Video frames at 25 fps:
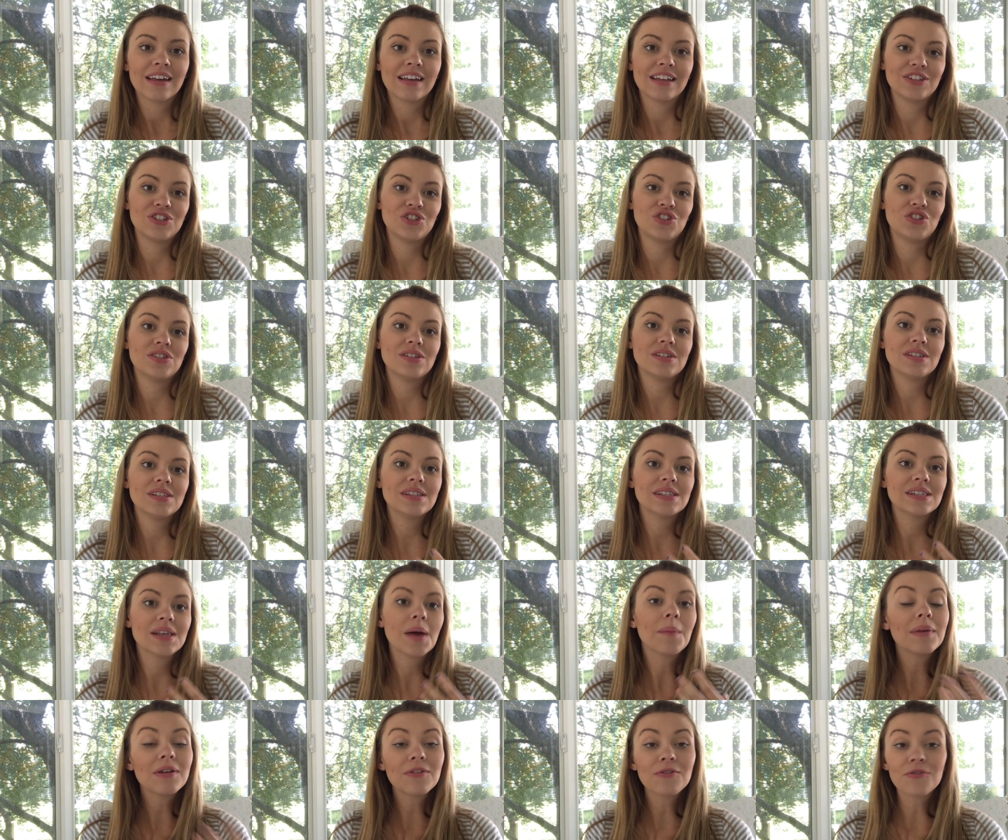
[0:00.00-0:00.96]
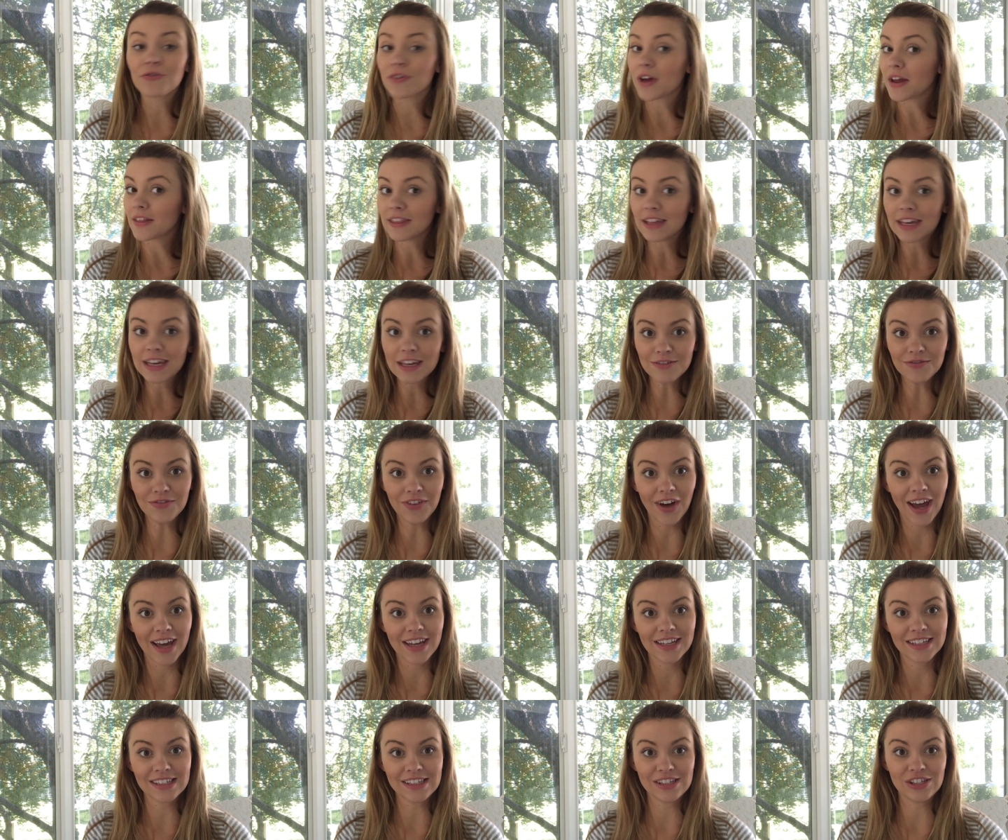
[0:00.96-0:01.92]
It's just some friendly
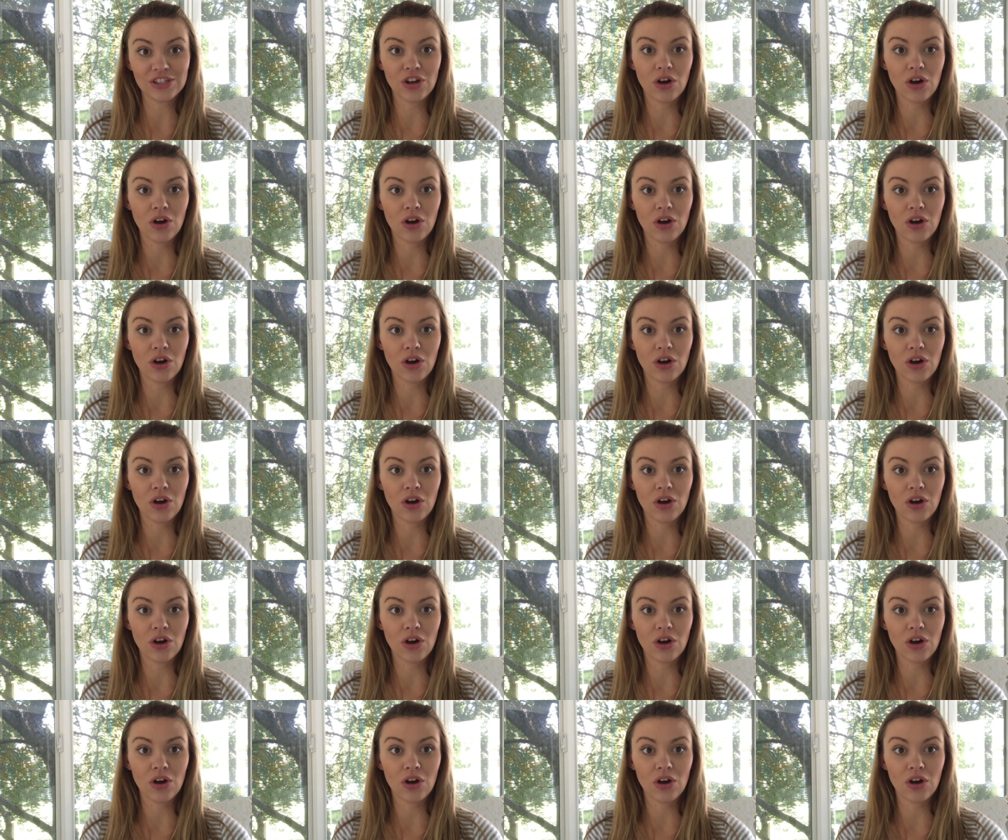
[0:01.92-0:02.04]
advice.